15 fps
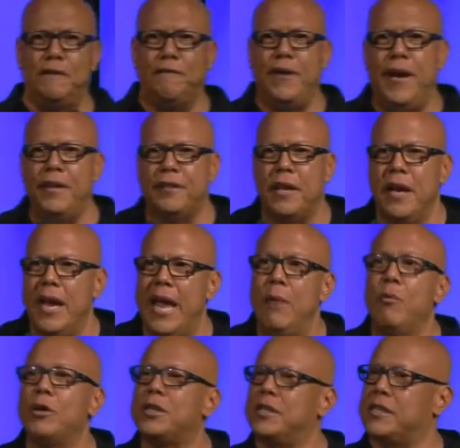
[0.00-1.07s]
faith, and
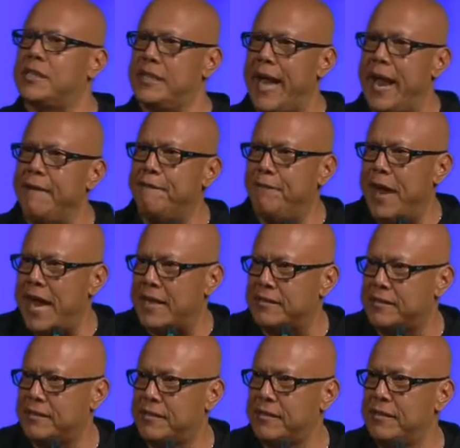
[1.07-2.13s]
we're to stand
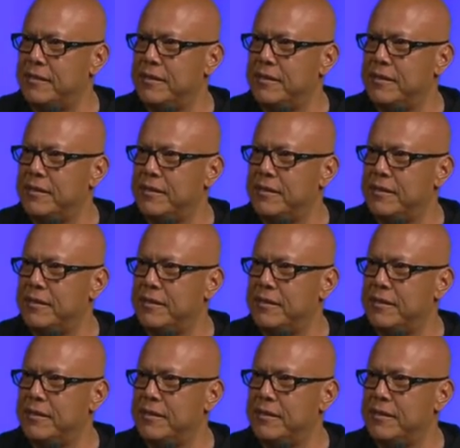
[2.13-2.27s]
fast.